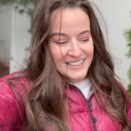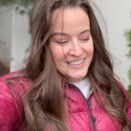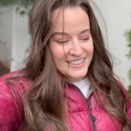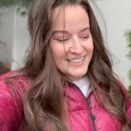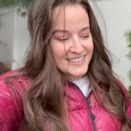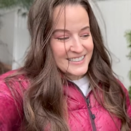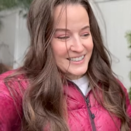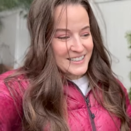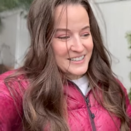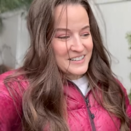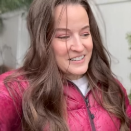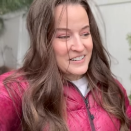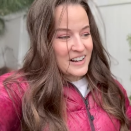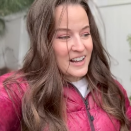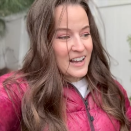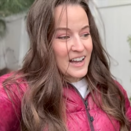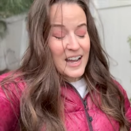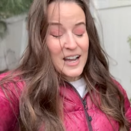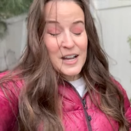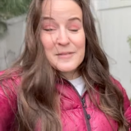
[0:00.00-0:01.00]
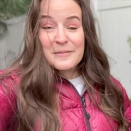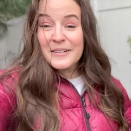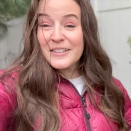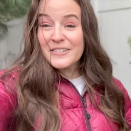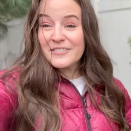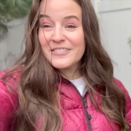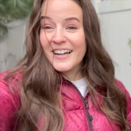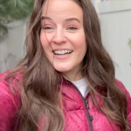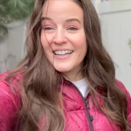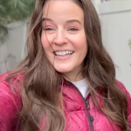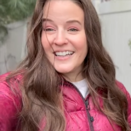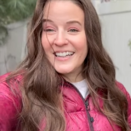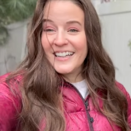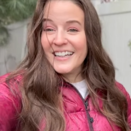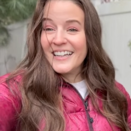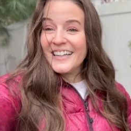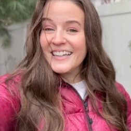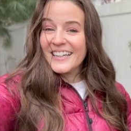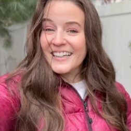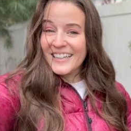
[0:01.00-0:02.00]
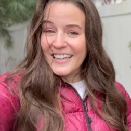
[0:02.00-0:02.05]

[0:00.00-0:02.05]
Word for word: So I'm gonna run in,